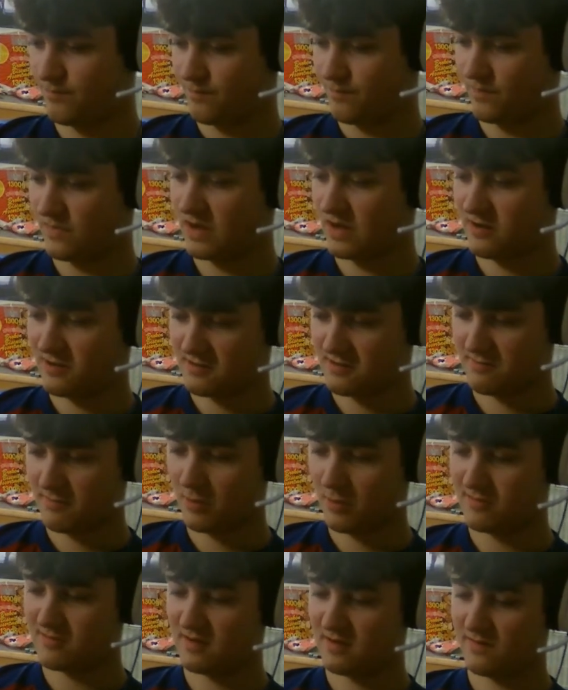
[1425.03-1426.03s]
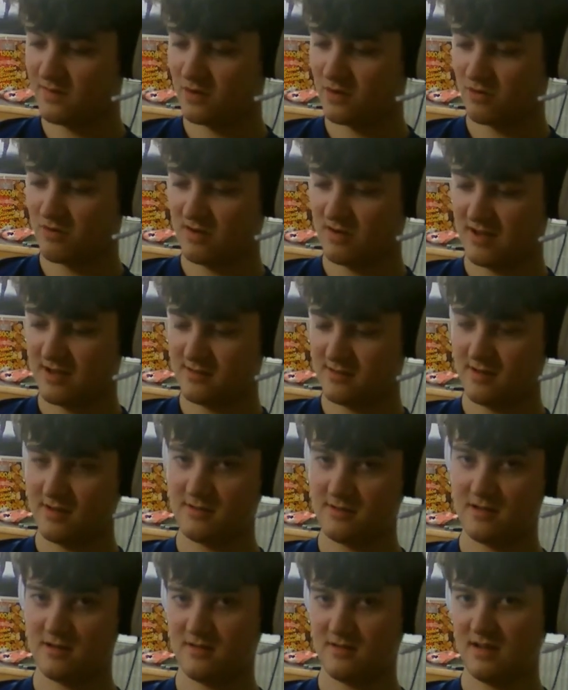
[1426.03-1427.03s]
A disposal of non-current assets.
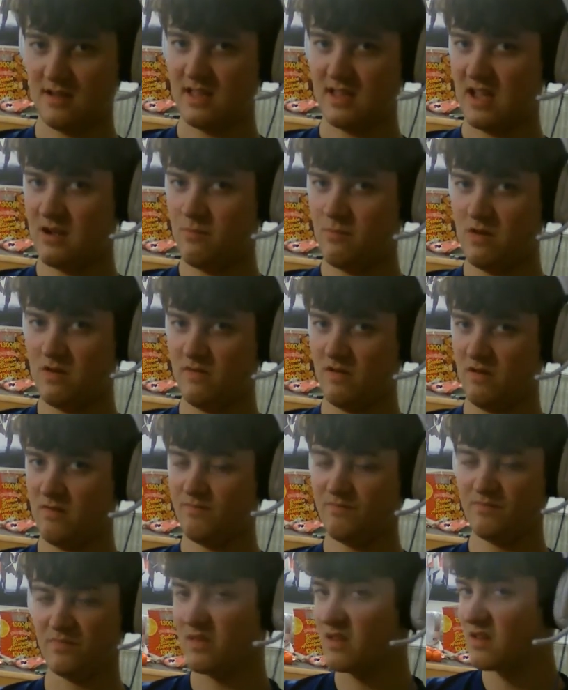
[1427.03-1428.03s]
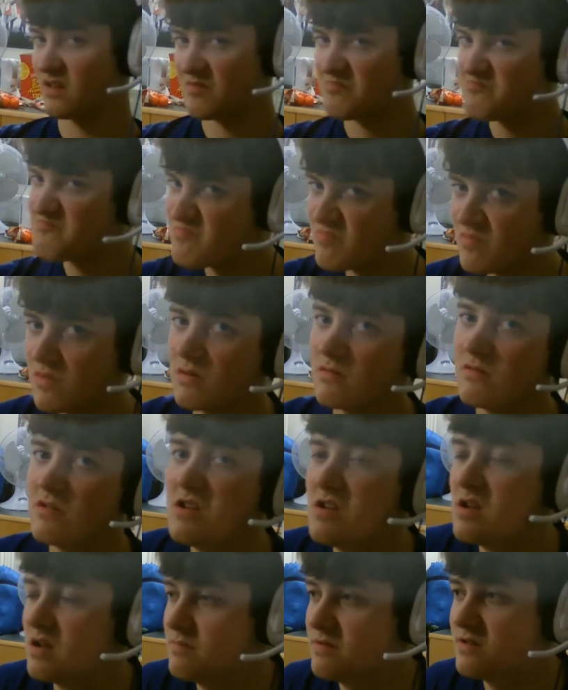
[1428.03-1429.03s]
That's like getting rid of it.
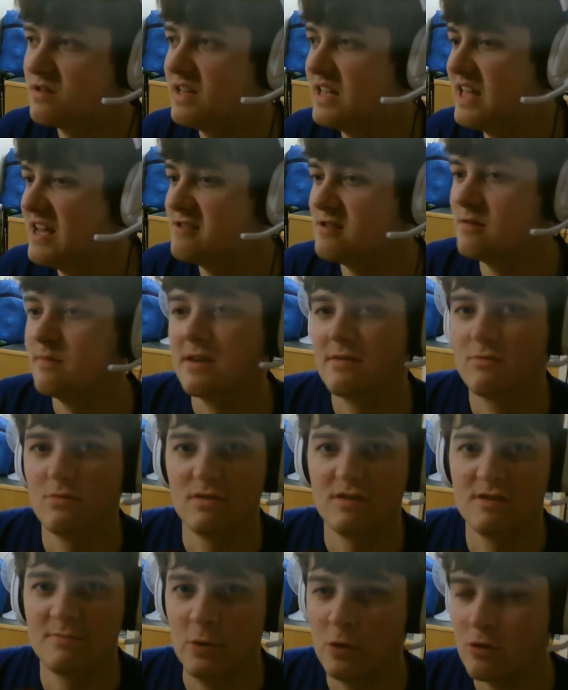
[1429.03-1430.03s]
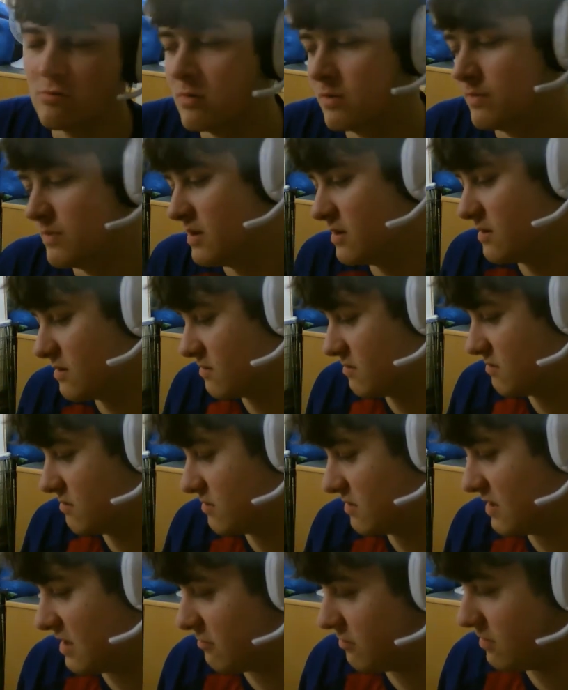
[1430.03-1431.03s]
I'm gonna guess it means what disposal means. Just
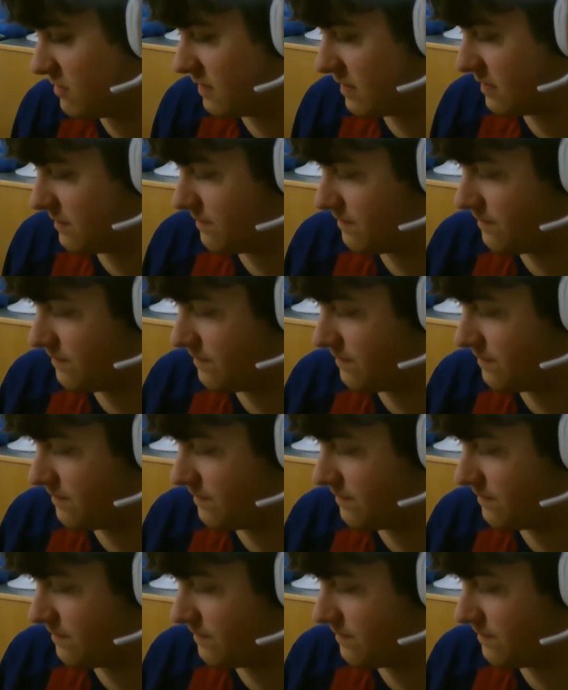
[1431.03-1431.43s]
get rid of it.